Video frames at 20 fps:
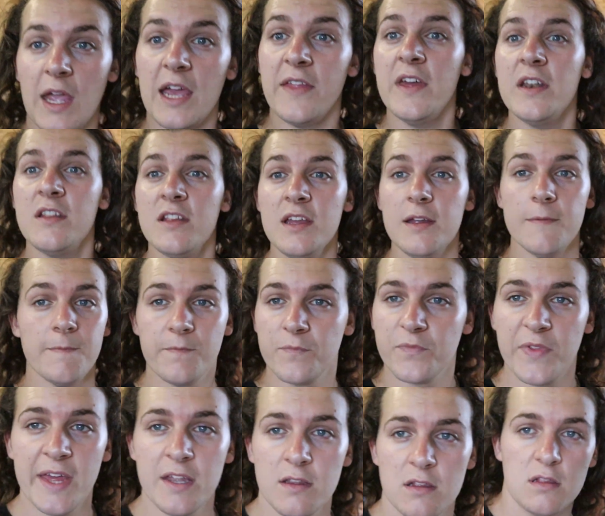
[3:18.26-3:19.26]
And that's
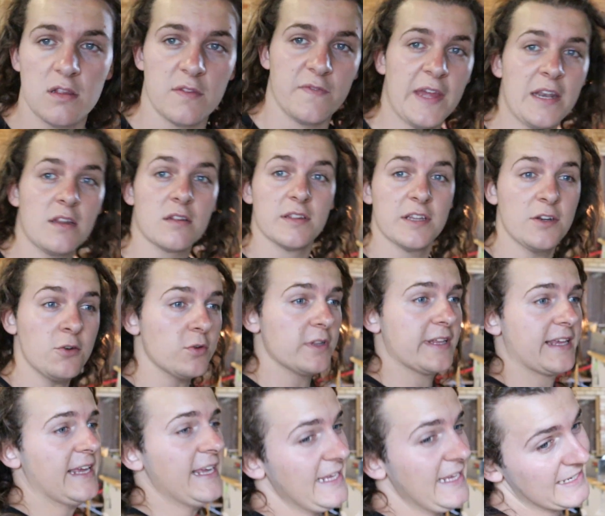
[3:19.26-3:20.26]
it. That's
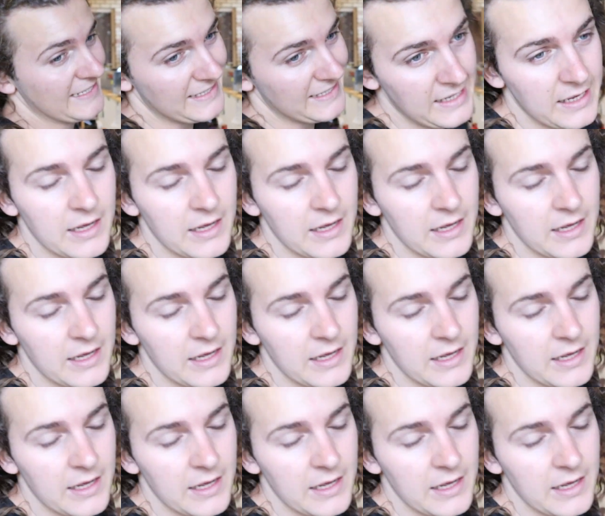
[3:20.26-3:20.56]
literally it.